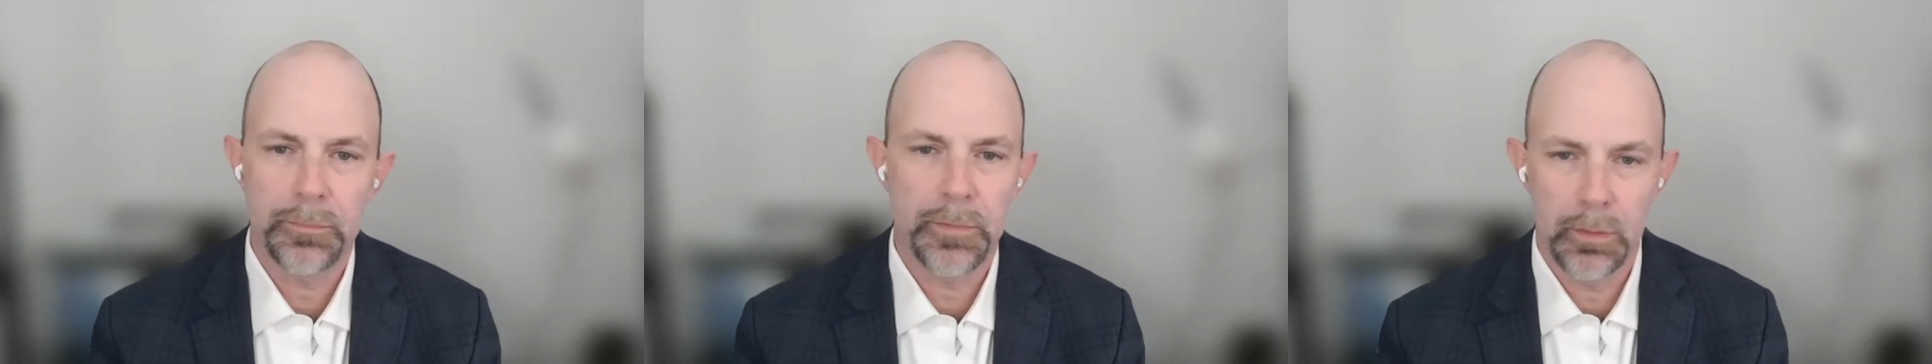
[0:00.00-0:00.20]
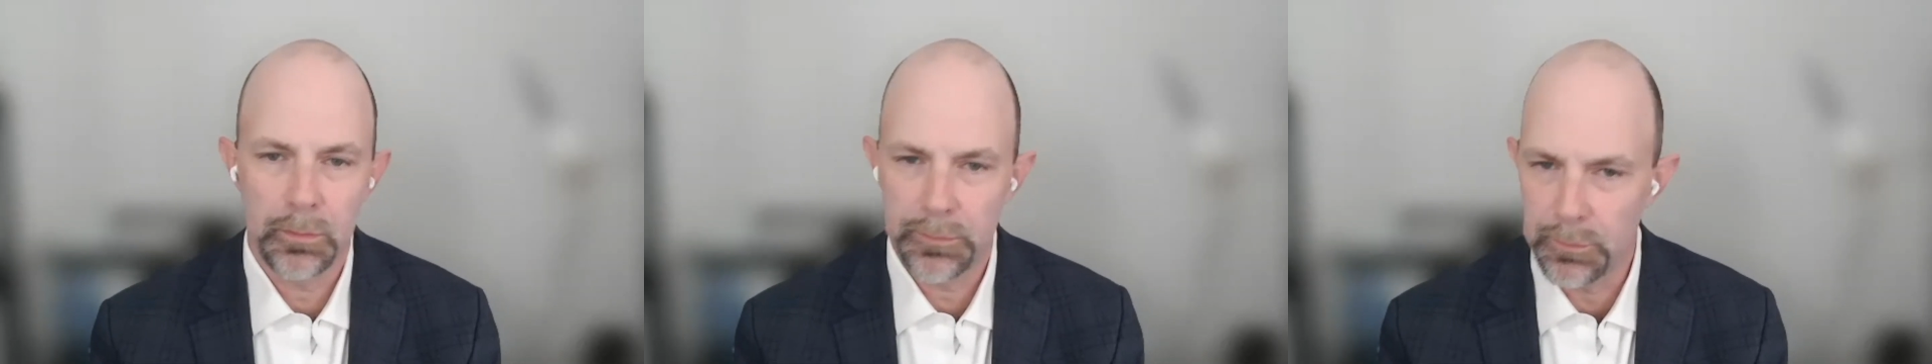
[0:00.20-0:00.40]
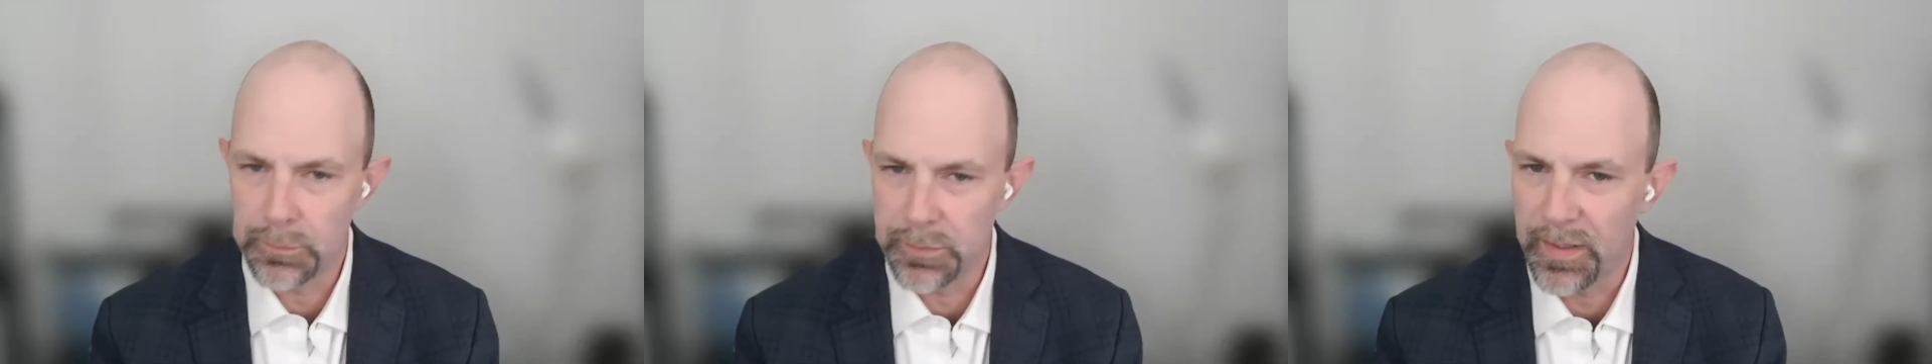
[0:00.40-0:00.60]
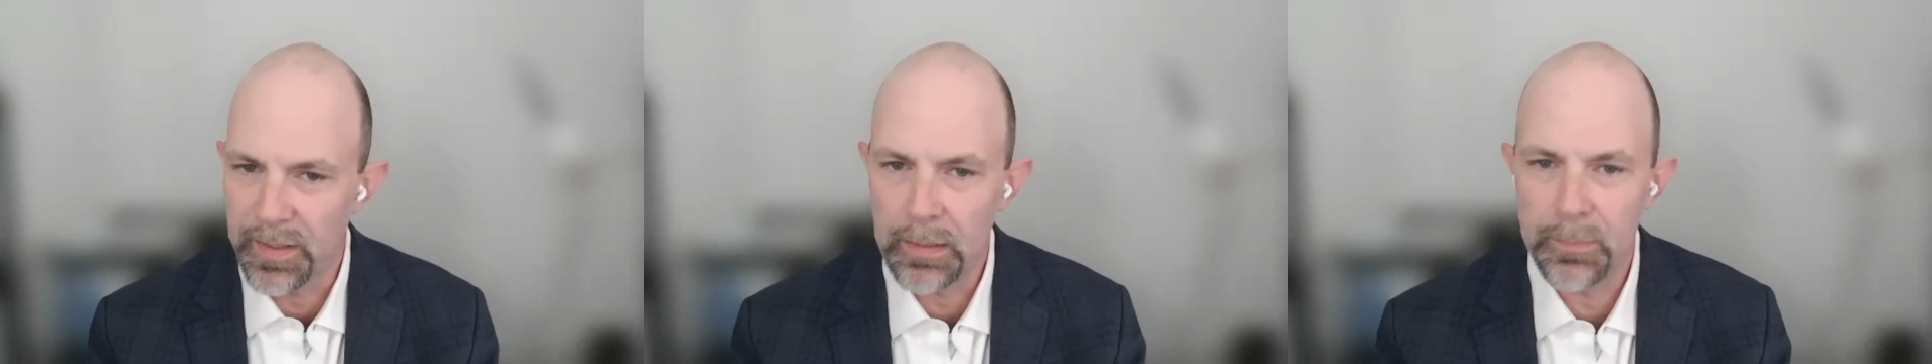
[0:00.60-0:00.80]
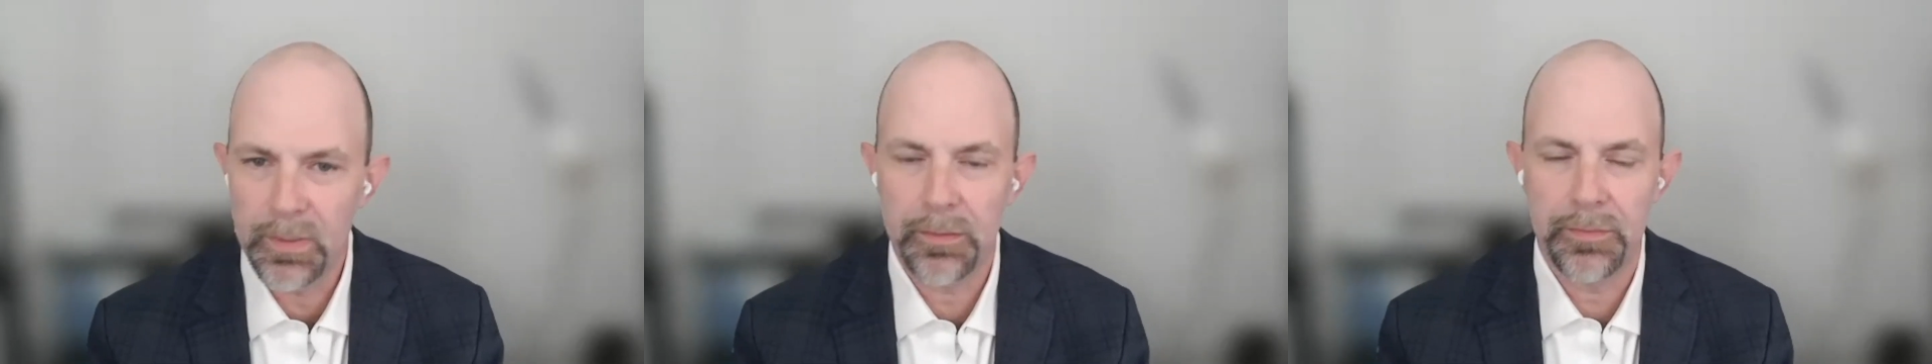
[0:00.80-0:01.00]
you know, do
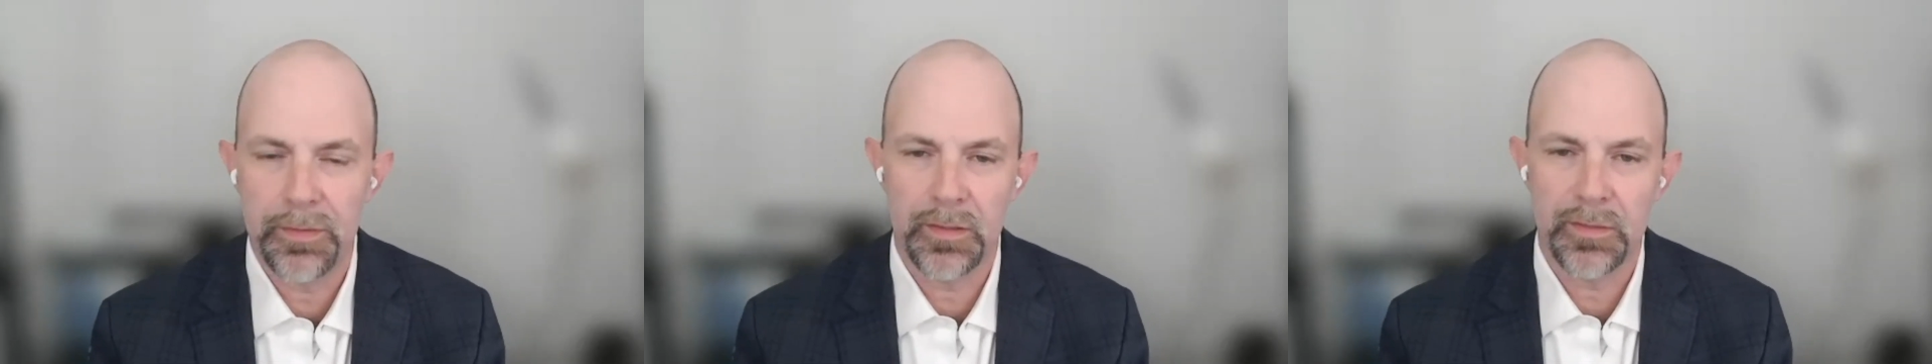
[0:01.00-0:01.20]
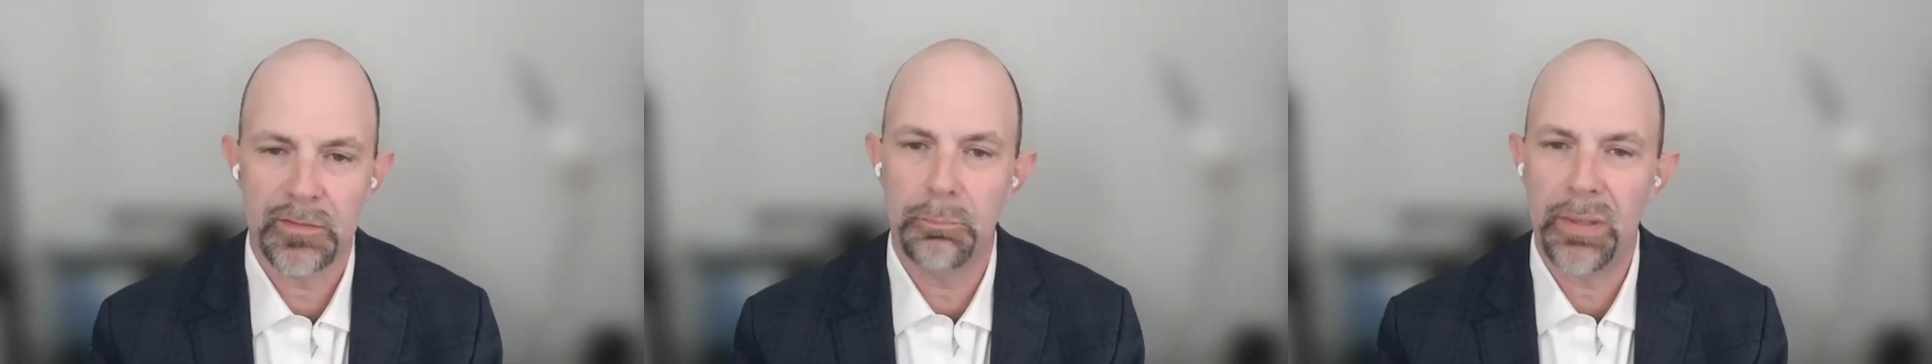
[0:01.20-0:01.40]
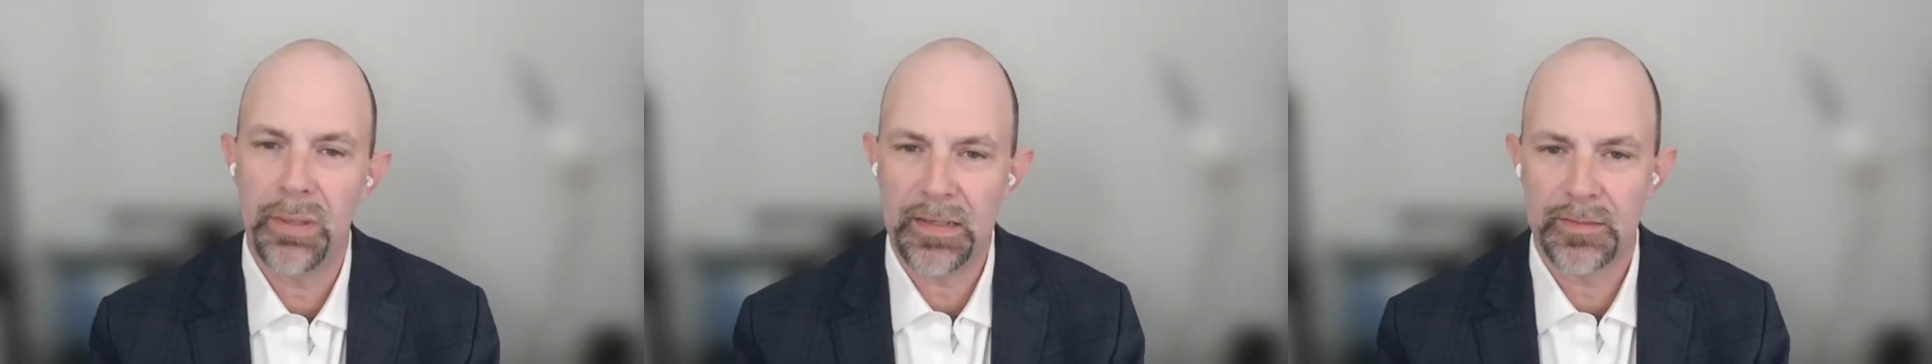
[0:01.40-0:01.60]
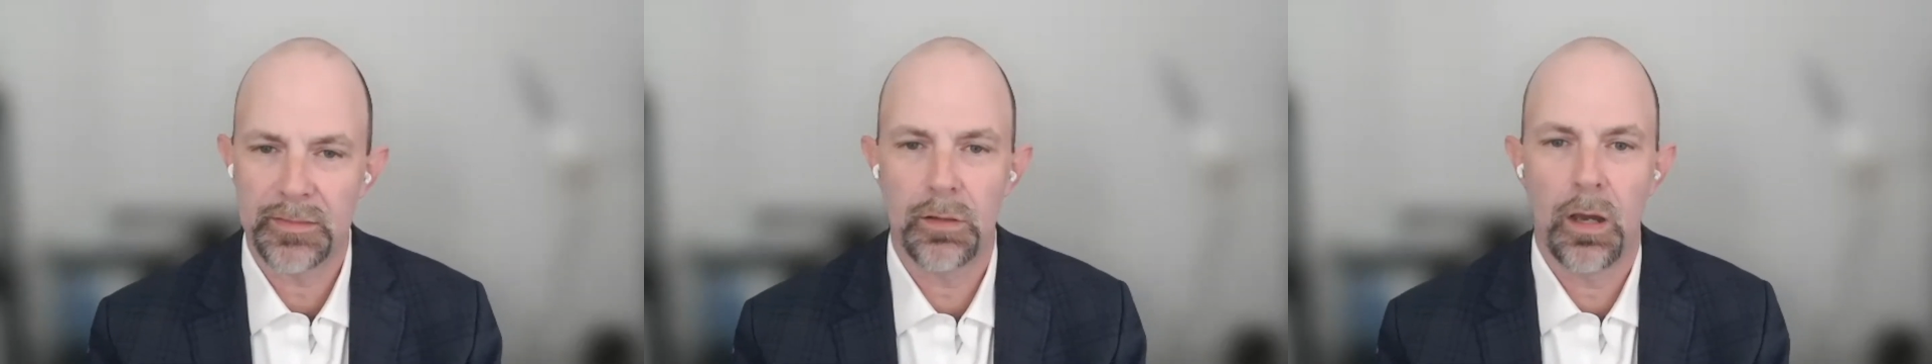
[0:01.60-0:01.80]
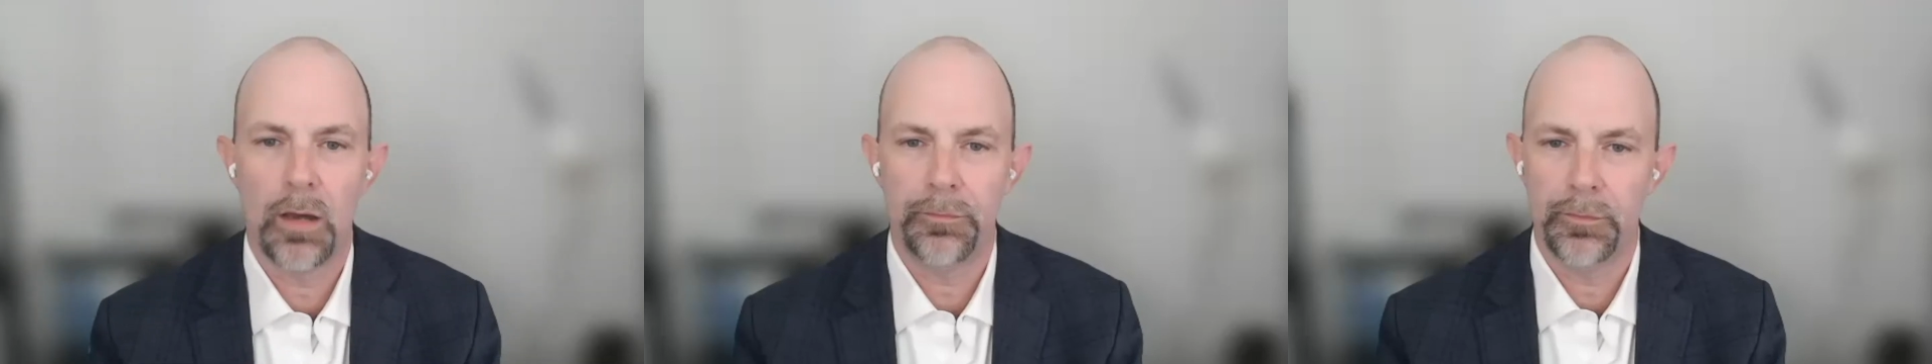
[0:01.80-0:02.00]
dynamic things based
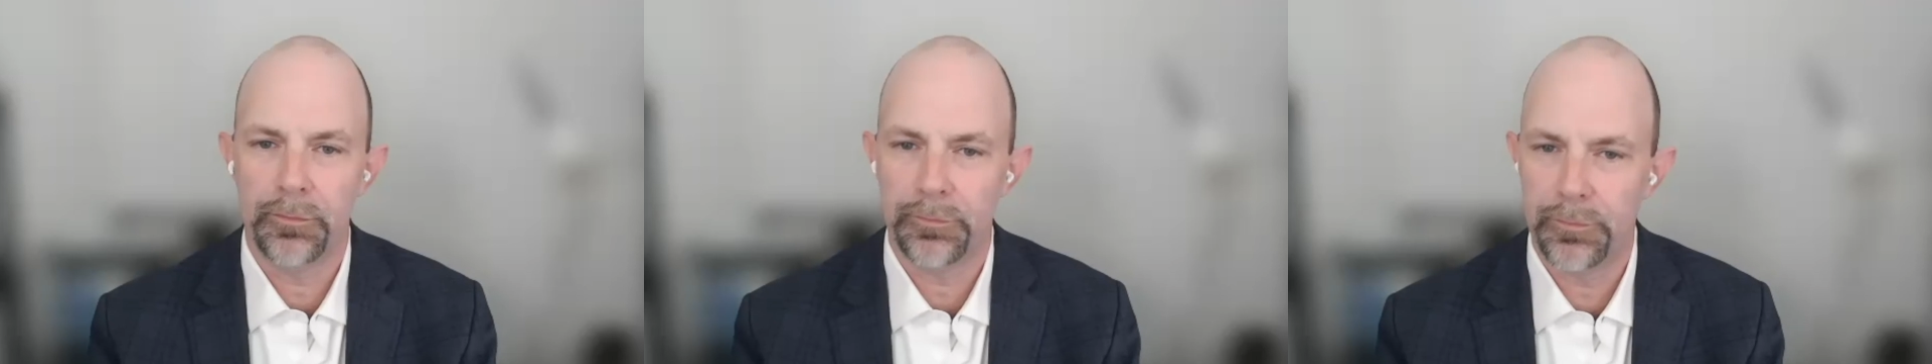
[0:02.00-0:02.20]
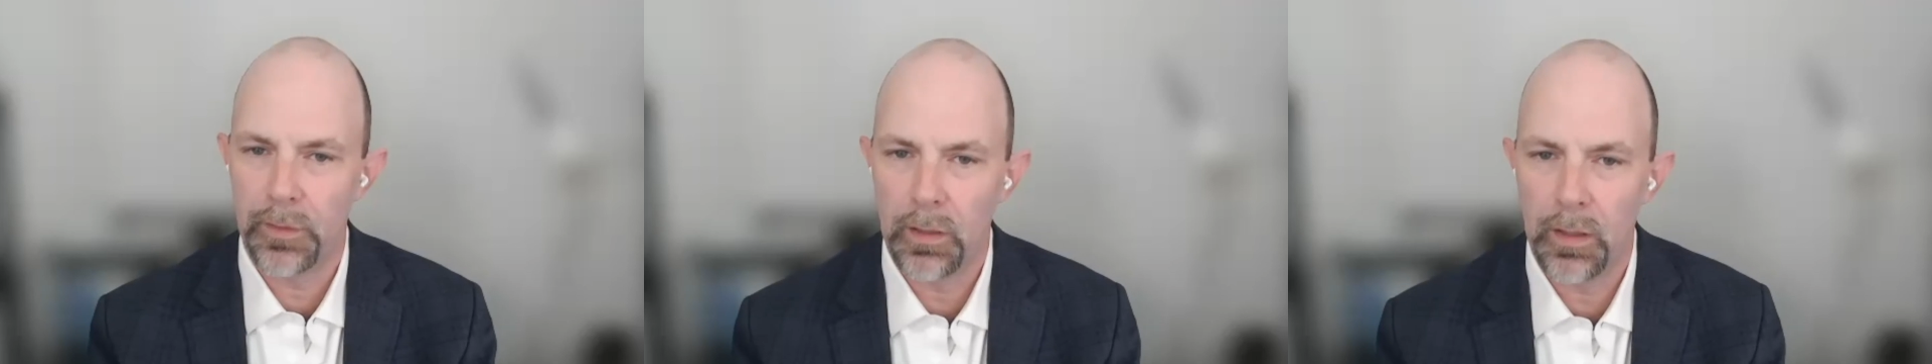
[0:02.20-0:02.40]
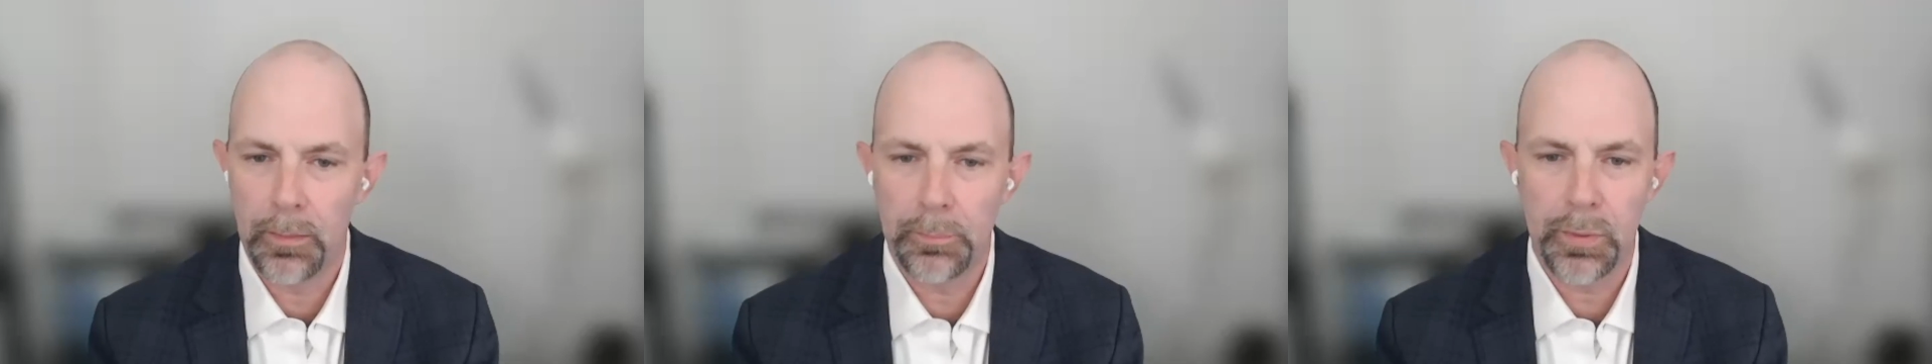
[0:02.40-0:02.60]
off of uh,